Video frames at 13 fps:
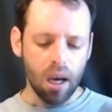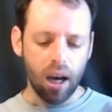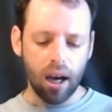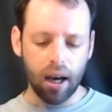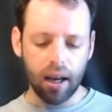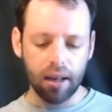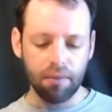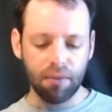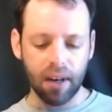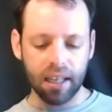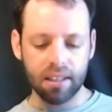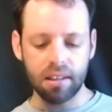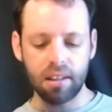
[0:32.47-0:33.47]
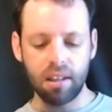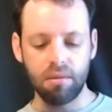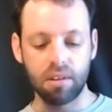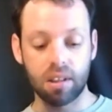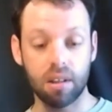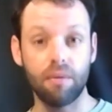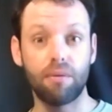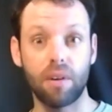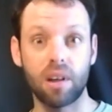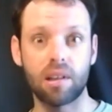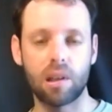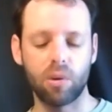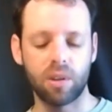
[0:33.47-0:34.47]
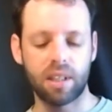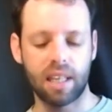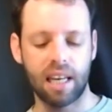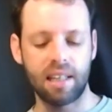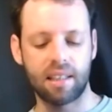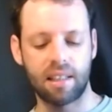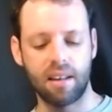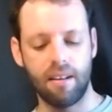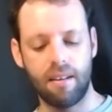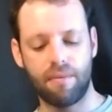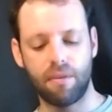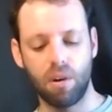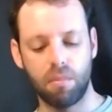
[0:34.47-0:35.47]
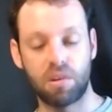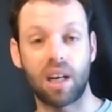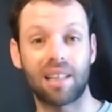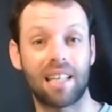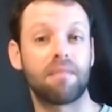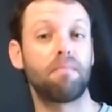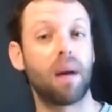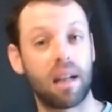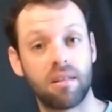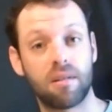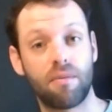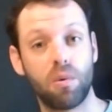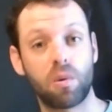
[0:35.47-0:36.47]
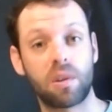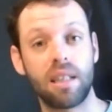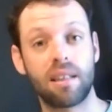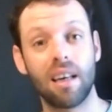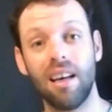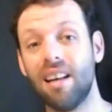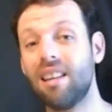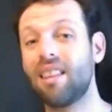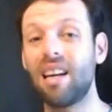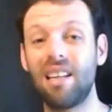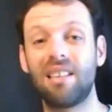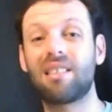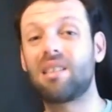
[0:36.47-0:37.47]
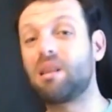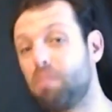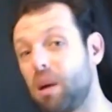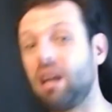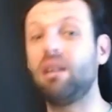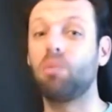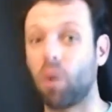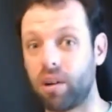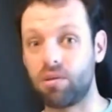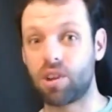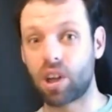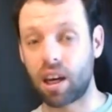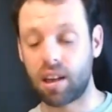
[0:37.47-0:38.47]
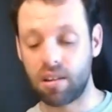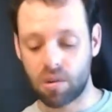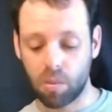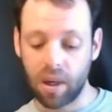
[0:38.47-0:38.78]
And in fact, Newton's first law states that if an object has balanced forces, then its speed won't change.